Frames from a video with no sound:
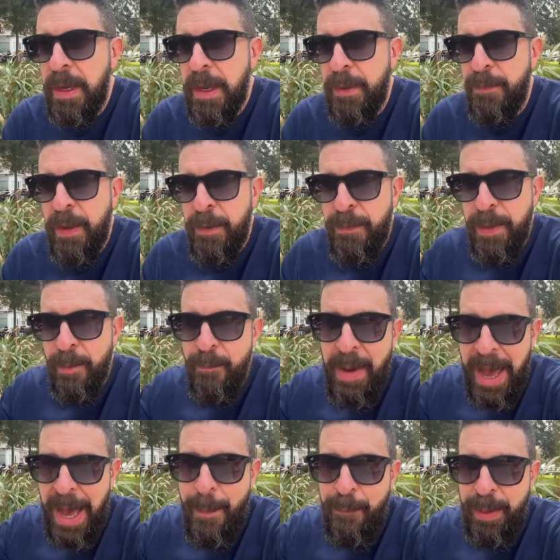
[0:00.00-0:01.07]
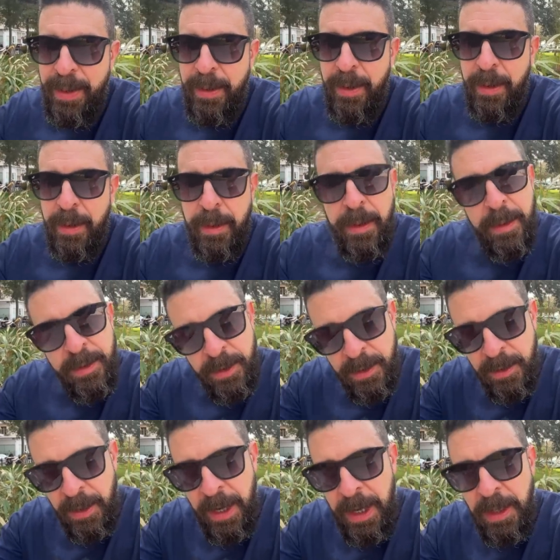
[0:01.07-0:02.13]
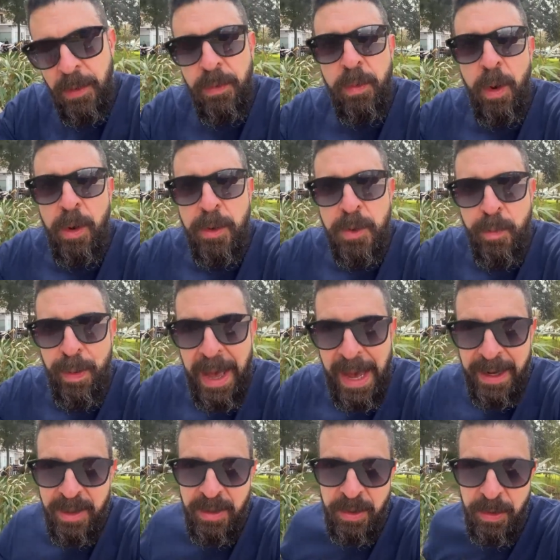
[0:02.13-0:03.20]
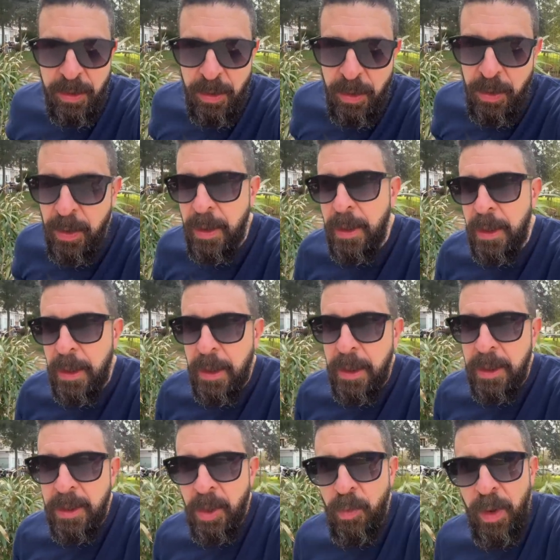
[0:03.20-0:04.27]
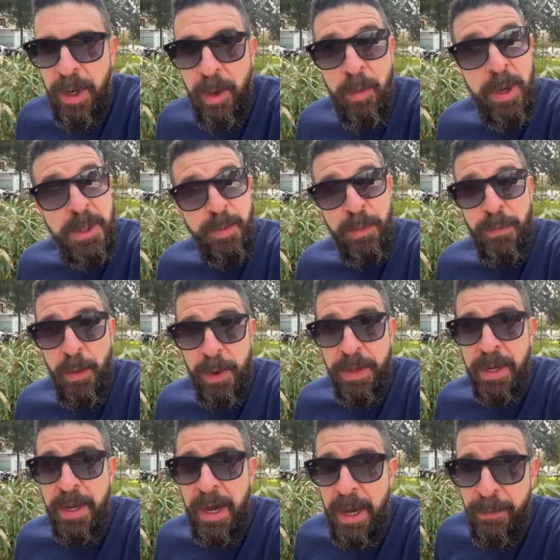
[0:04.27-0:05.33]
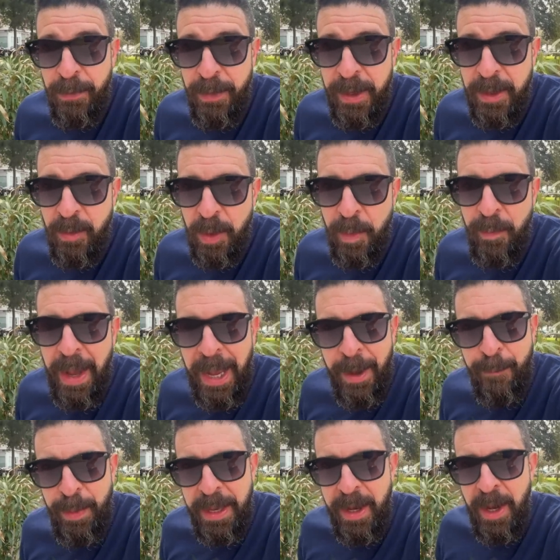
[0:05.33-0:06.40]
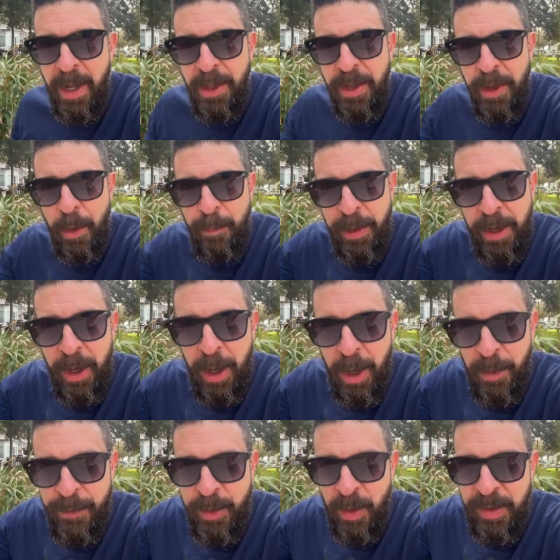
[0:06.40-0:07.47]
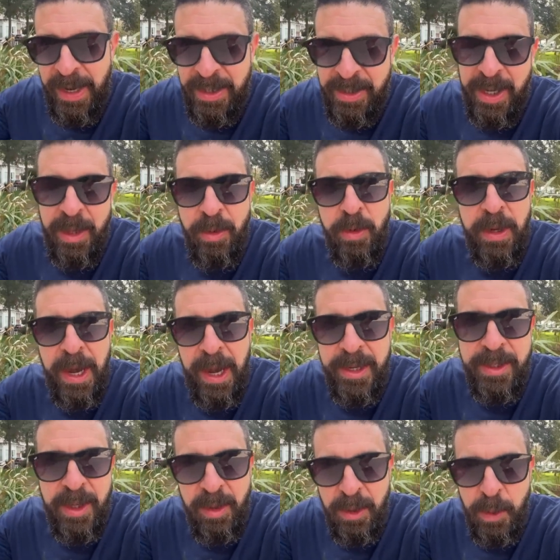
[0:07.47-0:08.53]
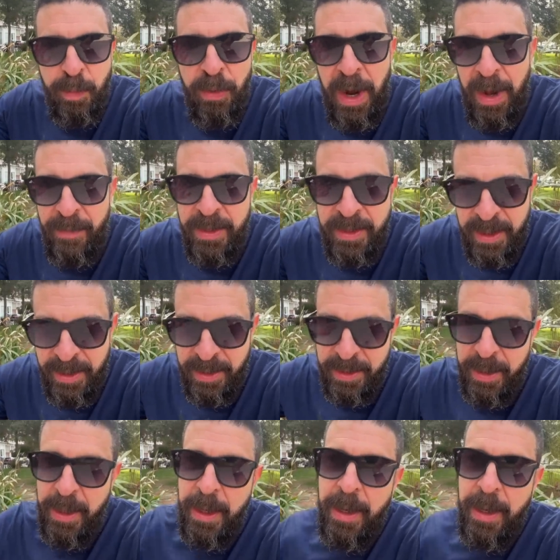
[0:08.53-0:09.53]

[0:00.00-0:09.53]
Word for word: if if the map just kind of rolls back to to what it was before the conflict, with maybe a little bit of Donetsk and Lugansk, those provinces,